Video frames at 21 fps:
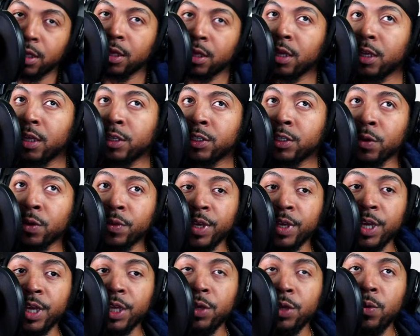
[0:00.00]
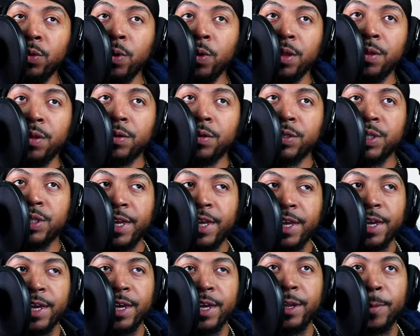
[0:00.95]
So then you
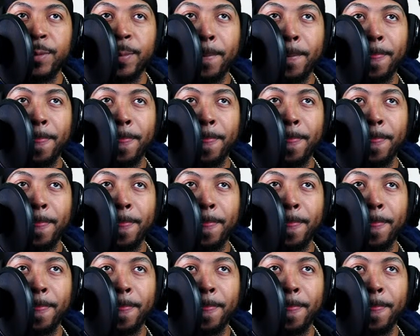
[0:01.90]
understand